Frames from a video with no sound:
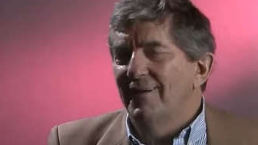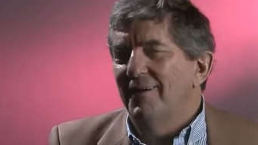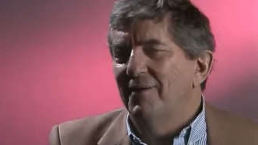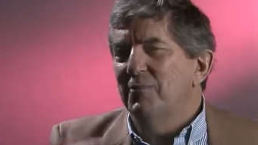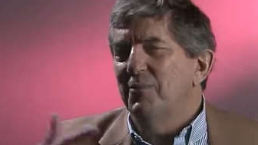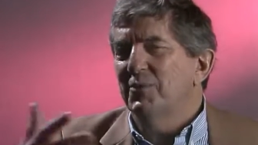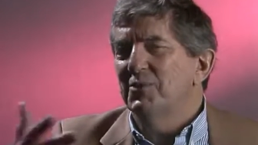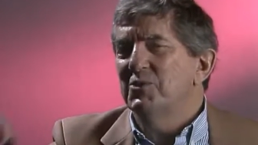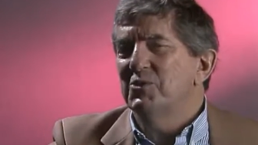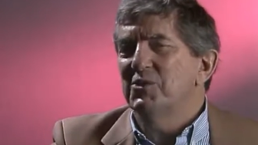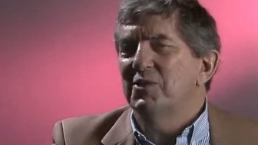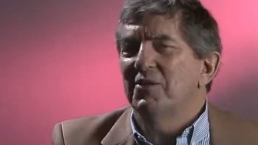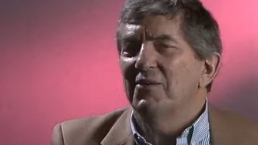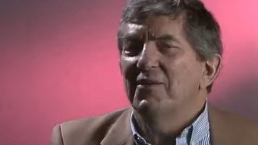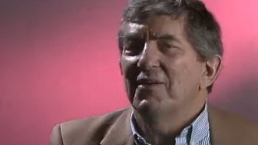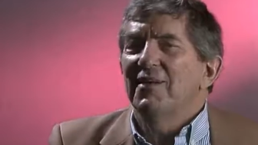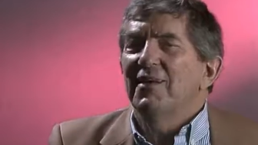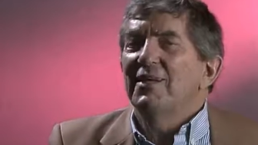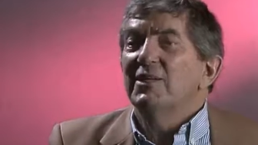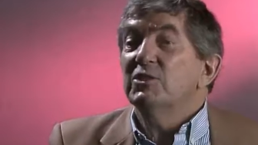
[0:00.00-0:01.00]
God, wouldn't you know?
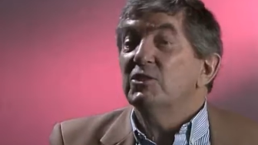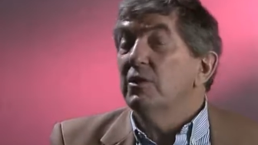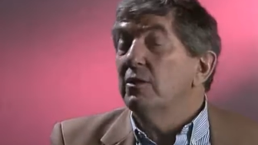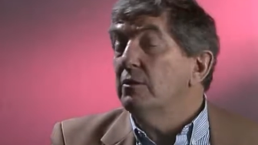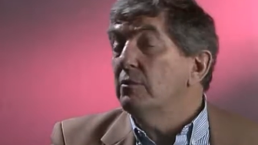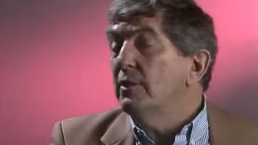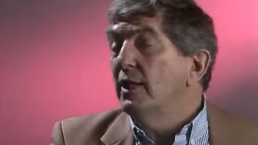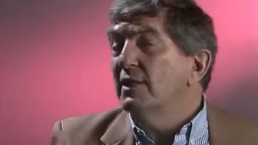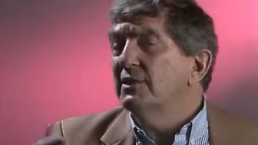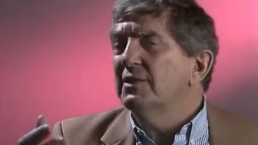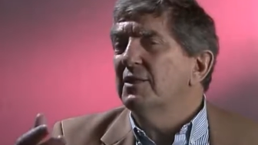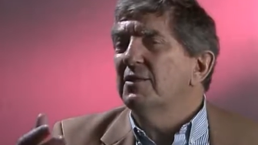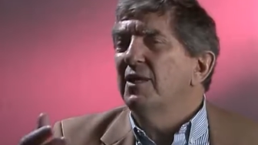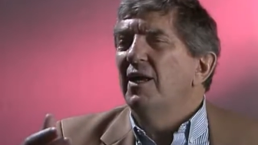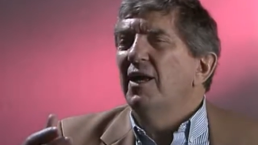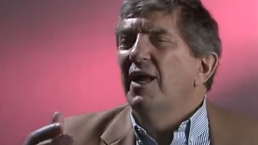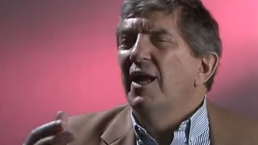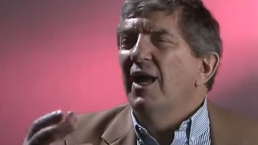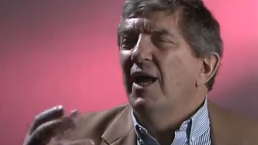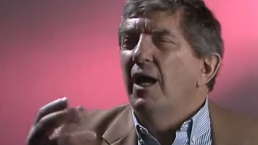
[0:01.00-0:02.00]
So I said,
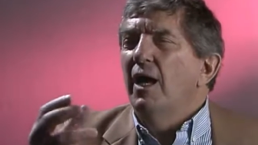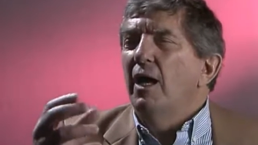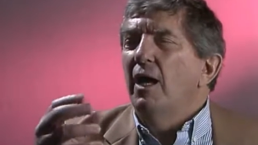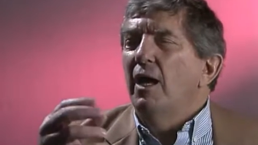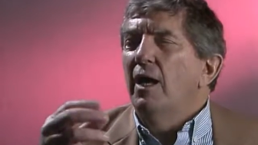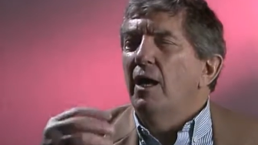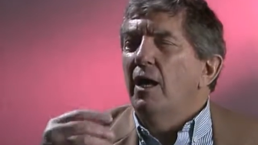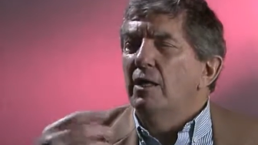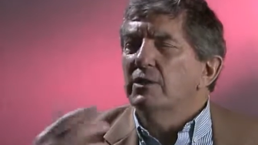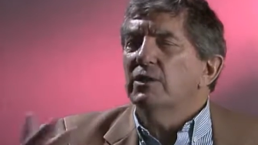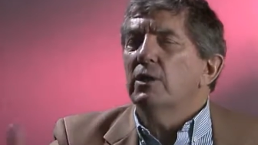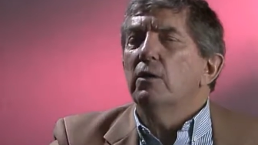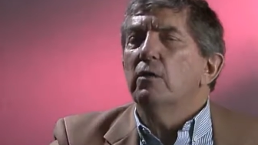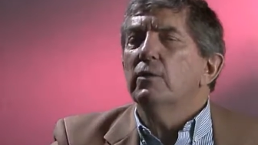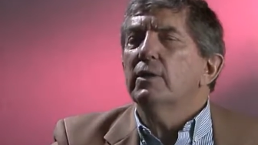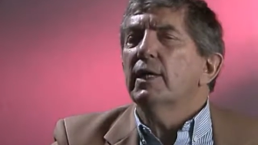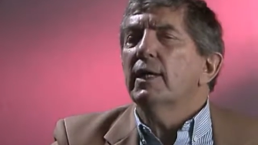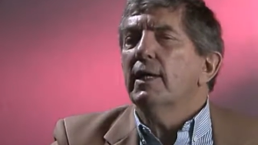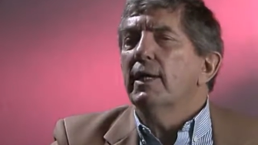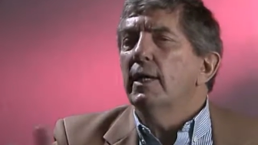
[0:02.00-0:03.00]
I said,
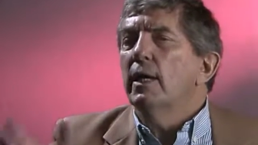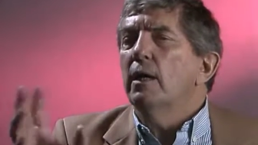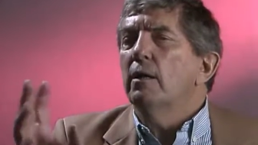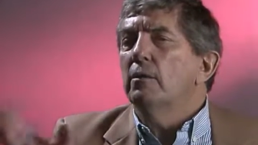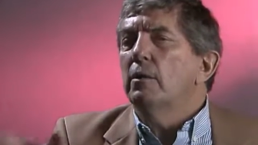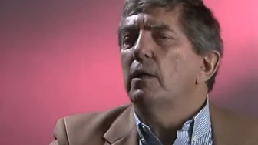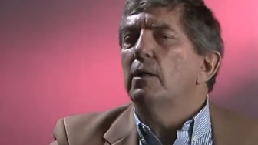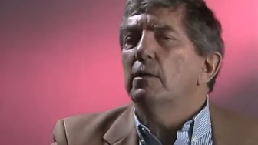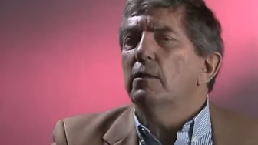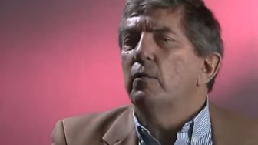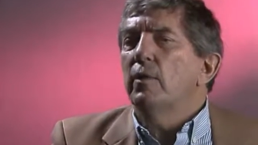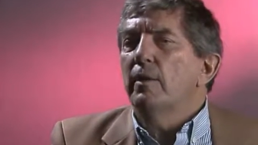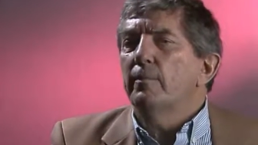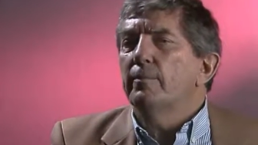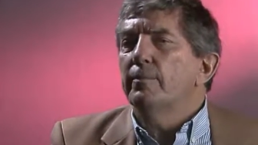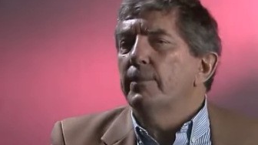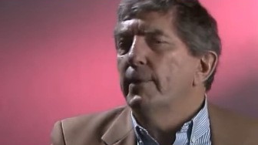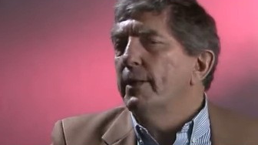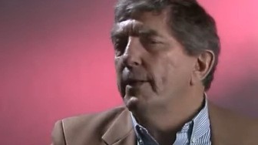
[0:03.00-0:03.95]
okay, I'll, I'll go up.